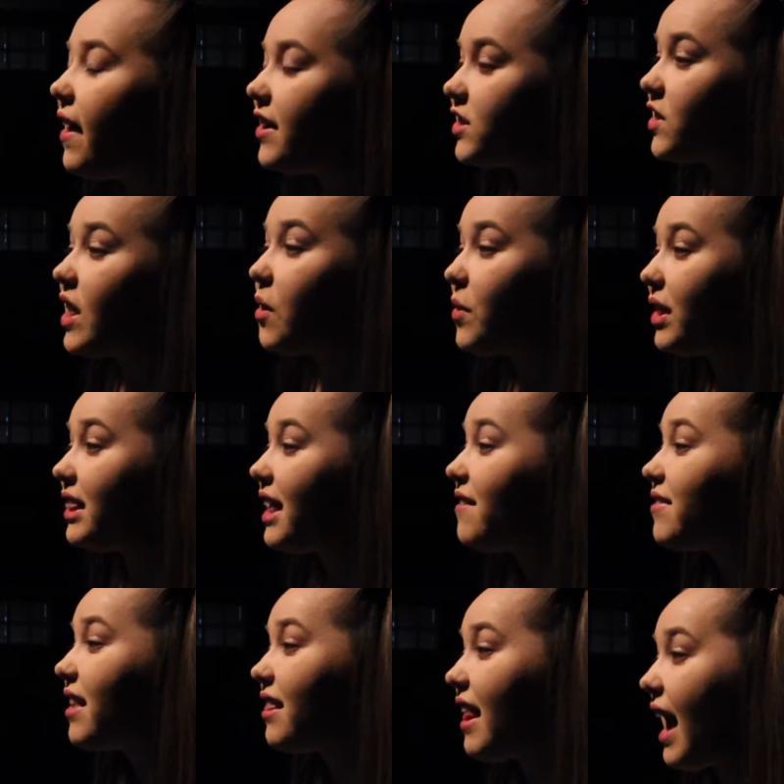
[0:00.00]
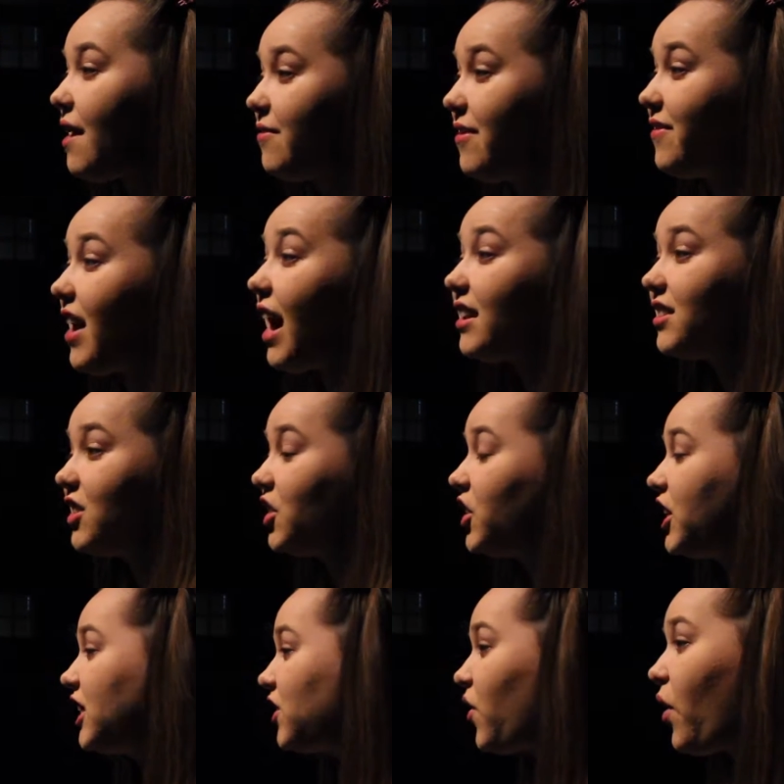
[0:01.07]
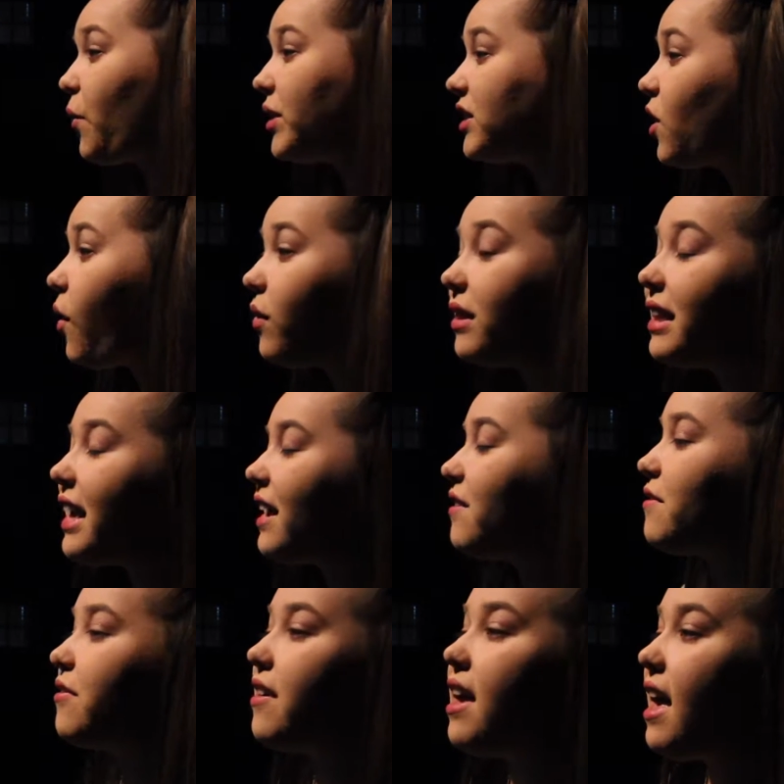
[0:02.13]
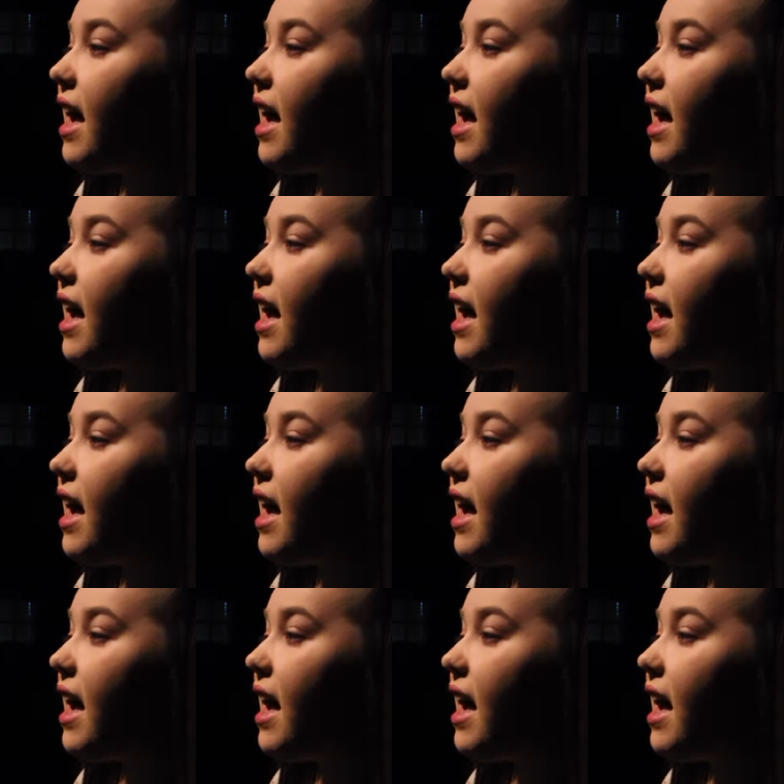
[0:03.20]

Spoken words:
so that we live the life of God's decree, so that we don't live